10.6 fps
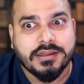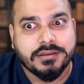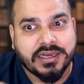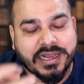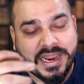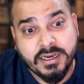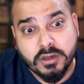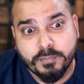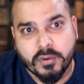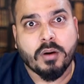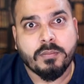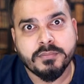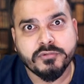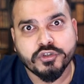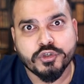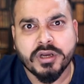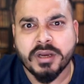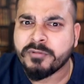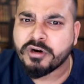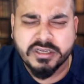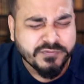The kind of problem used to
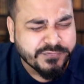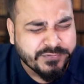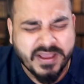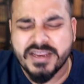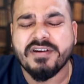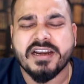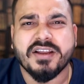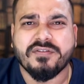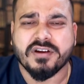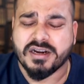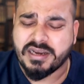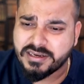come now, it is very, very difficult.